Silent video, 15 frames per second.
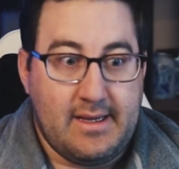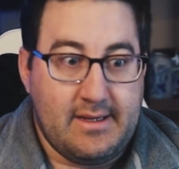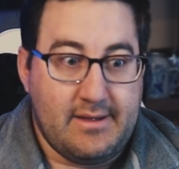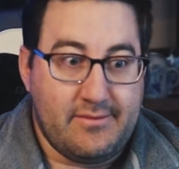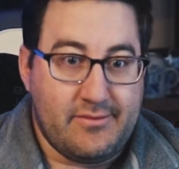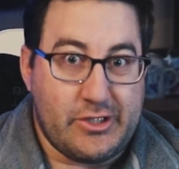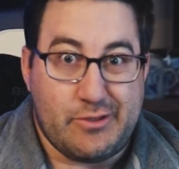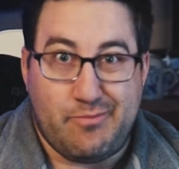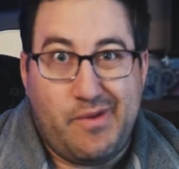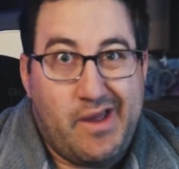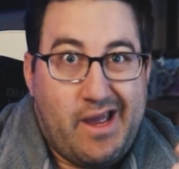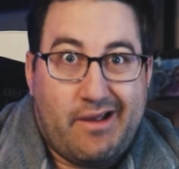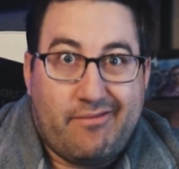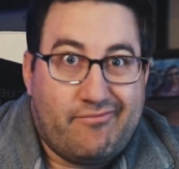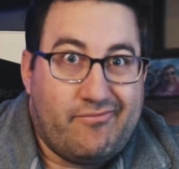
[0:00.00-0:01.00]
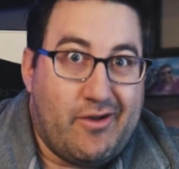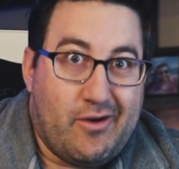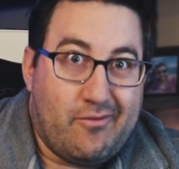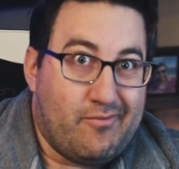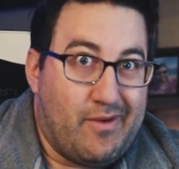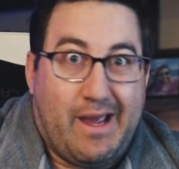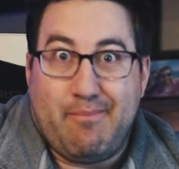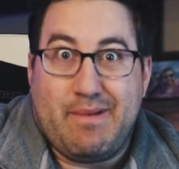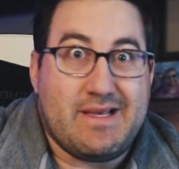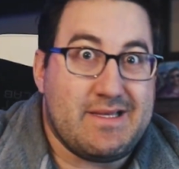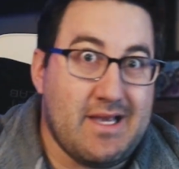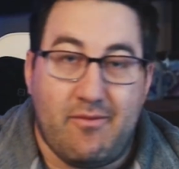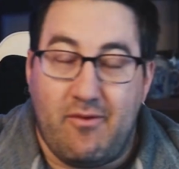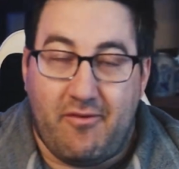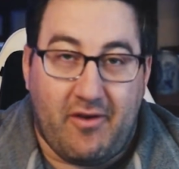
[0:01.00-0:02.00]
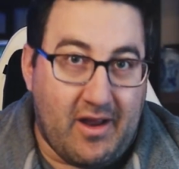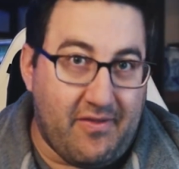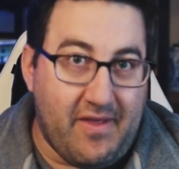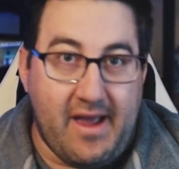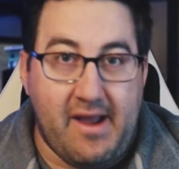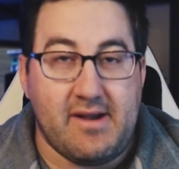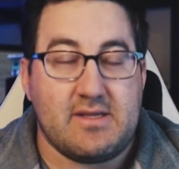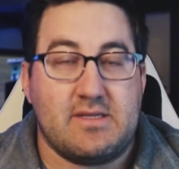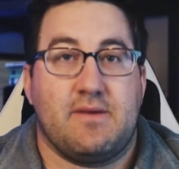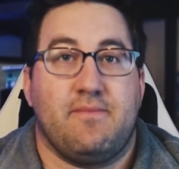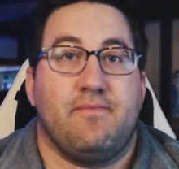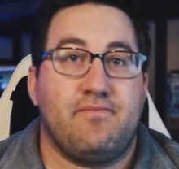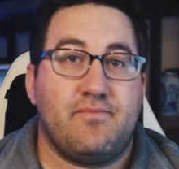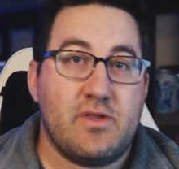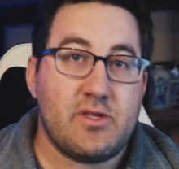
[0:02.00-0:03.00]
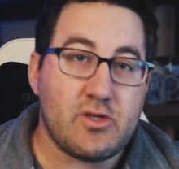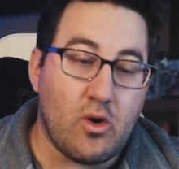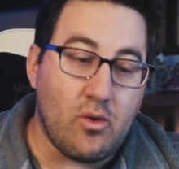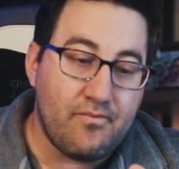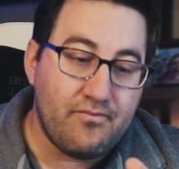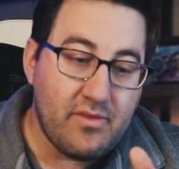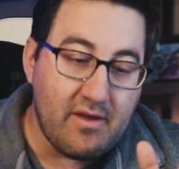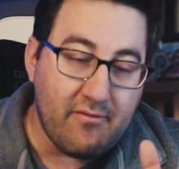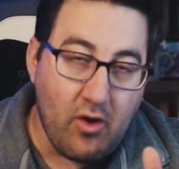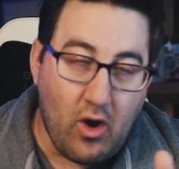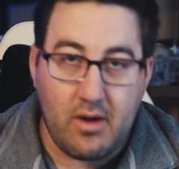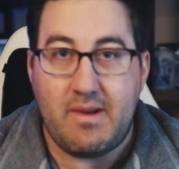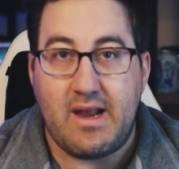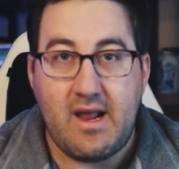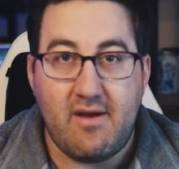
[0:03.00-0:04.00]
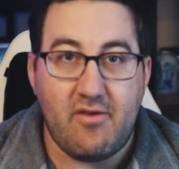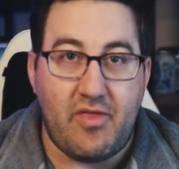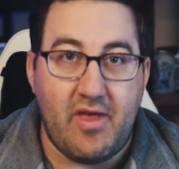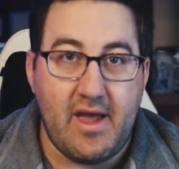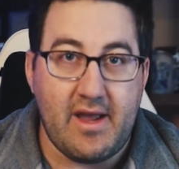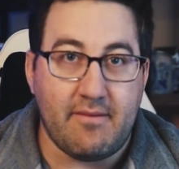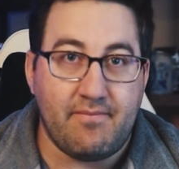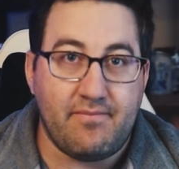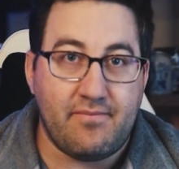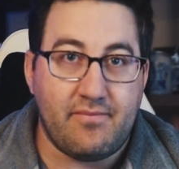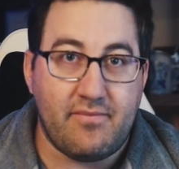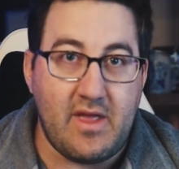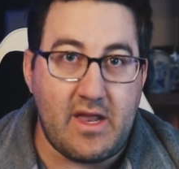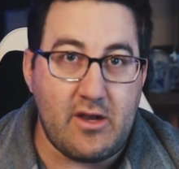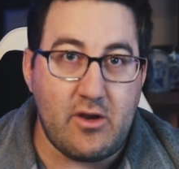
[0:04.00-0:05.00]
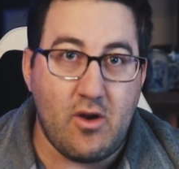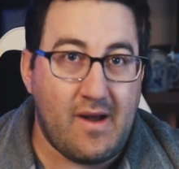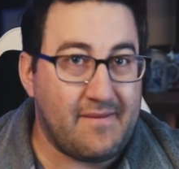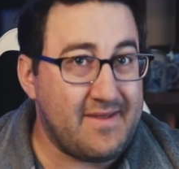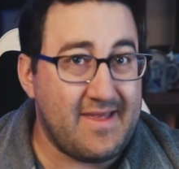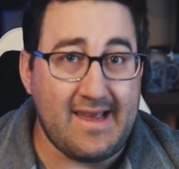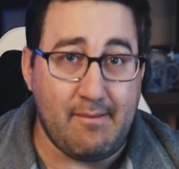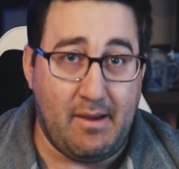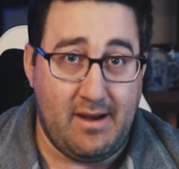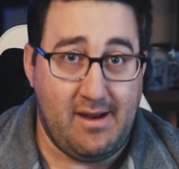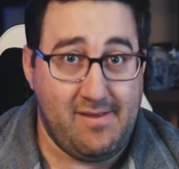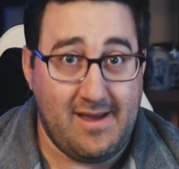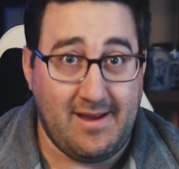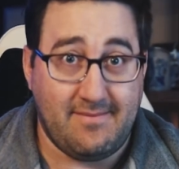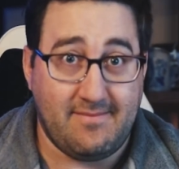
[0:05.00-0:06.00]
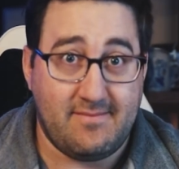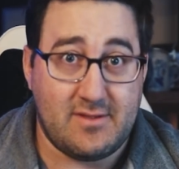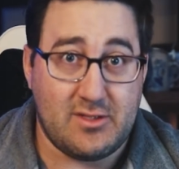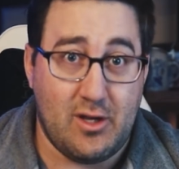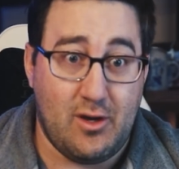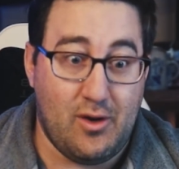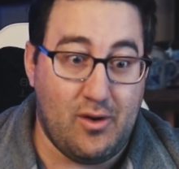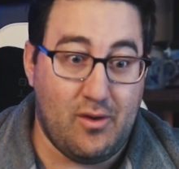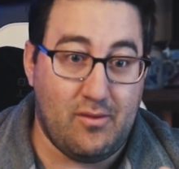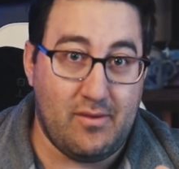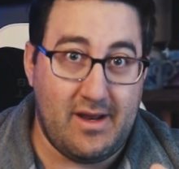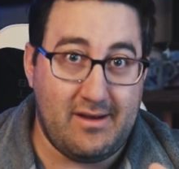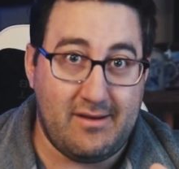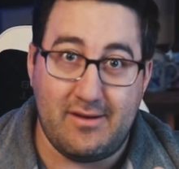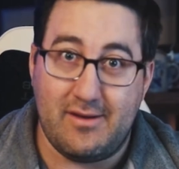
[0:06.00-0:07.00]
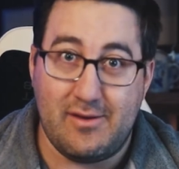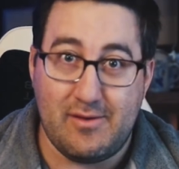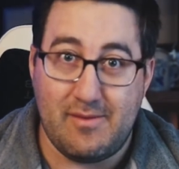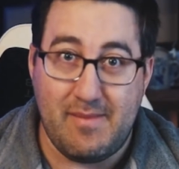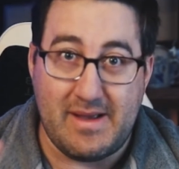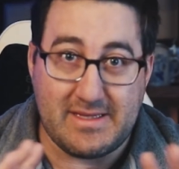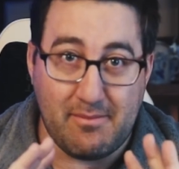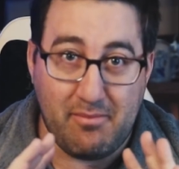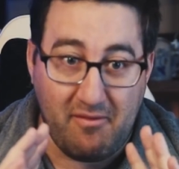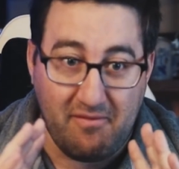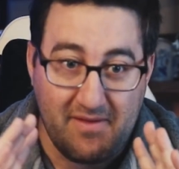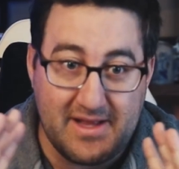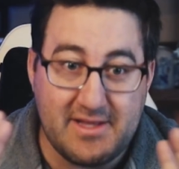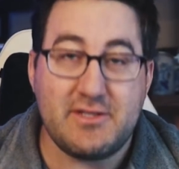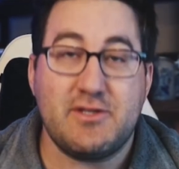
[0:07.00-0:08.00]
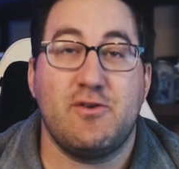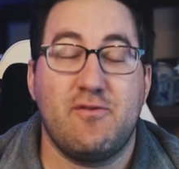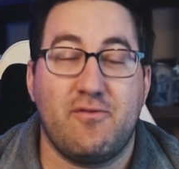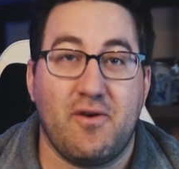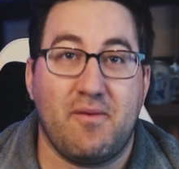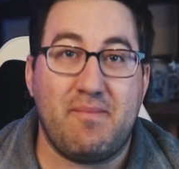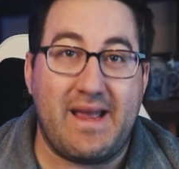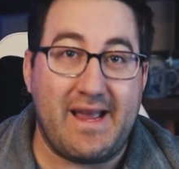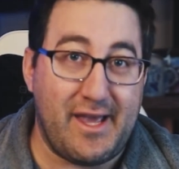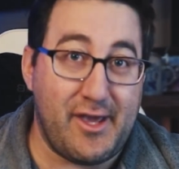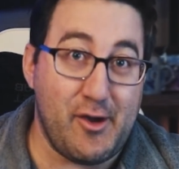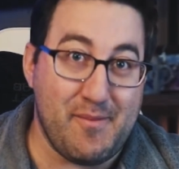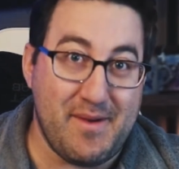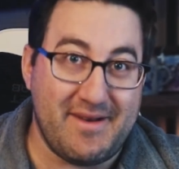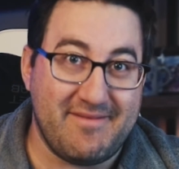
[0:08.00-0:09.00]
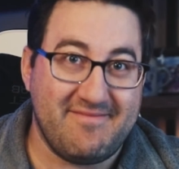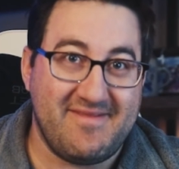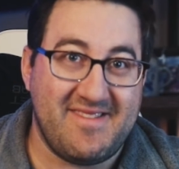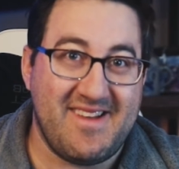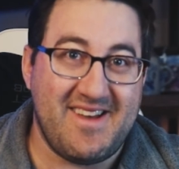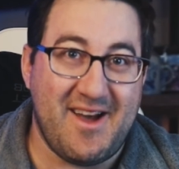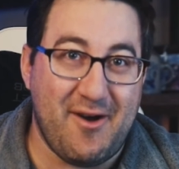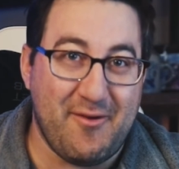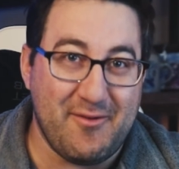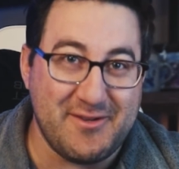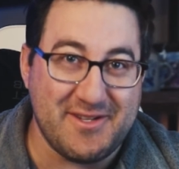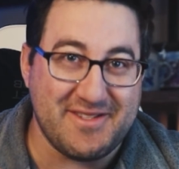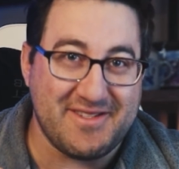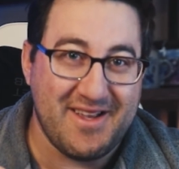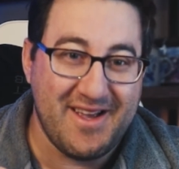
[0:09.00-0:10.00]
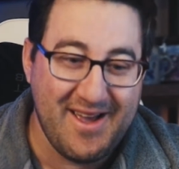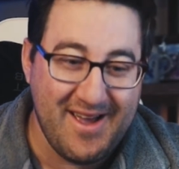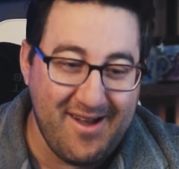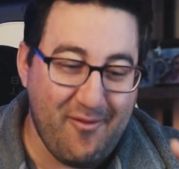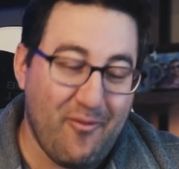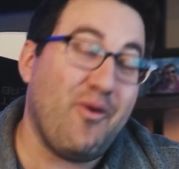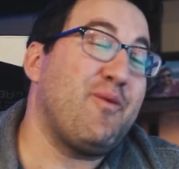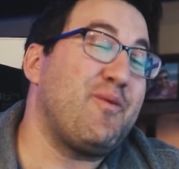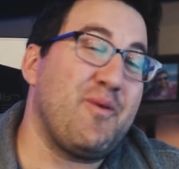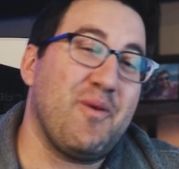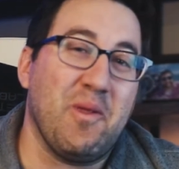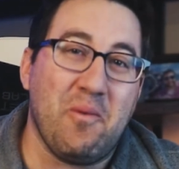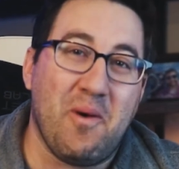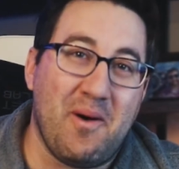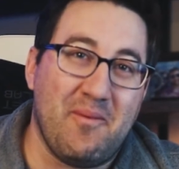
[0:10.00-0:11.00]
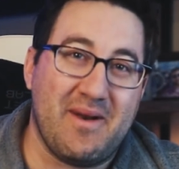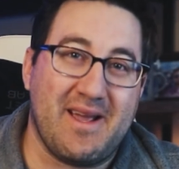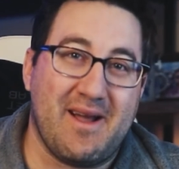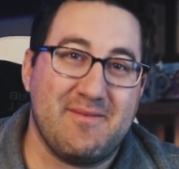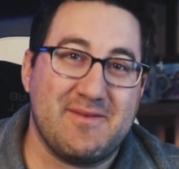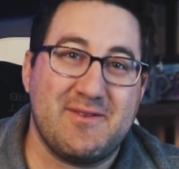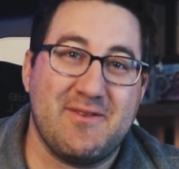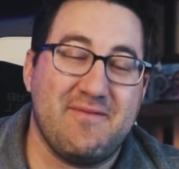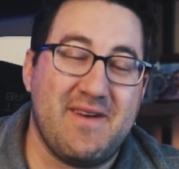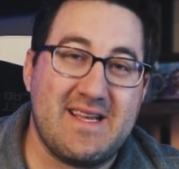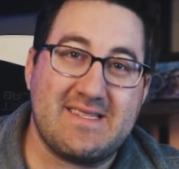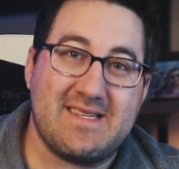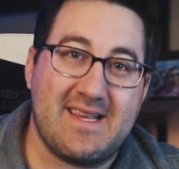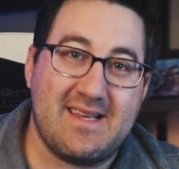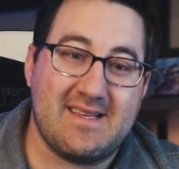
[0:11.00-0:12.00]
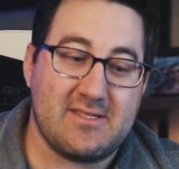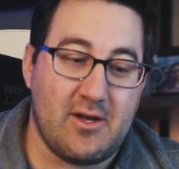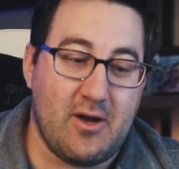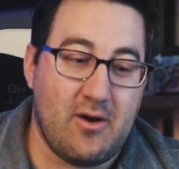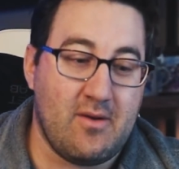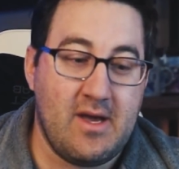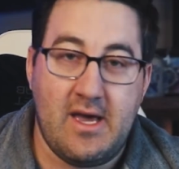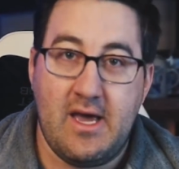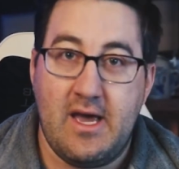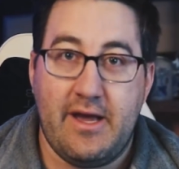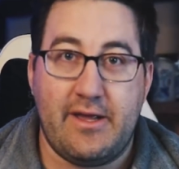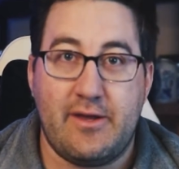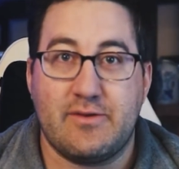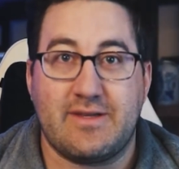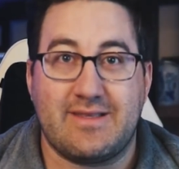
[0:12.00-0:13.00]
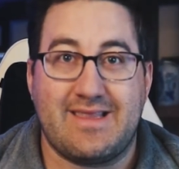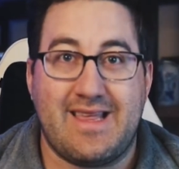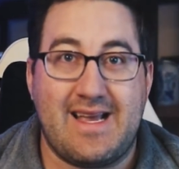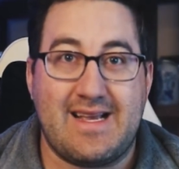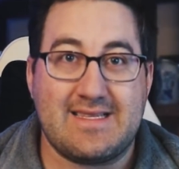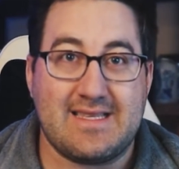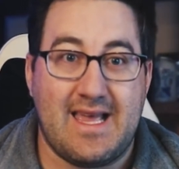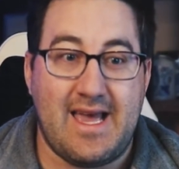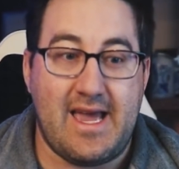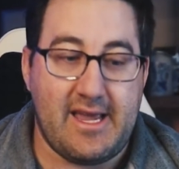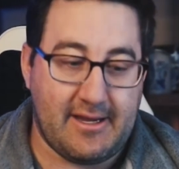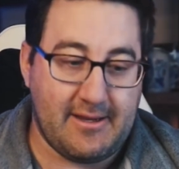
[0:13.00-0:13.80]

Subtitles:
just being, we get busy, we forget things. So if you automate everything, then you don't have to think about anything. So, and it basically prevents you from being a human, which is what we really want when it comes to investing. So using things like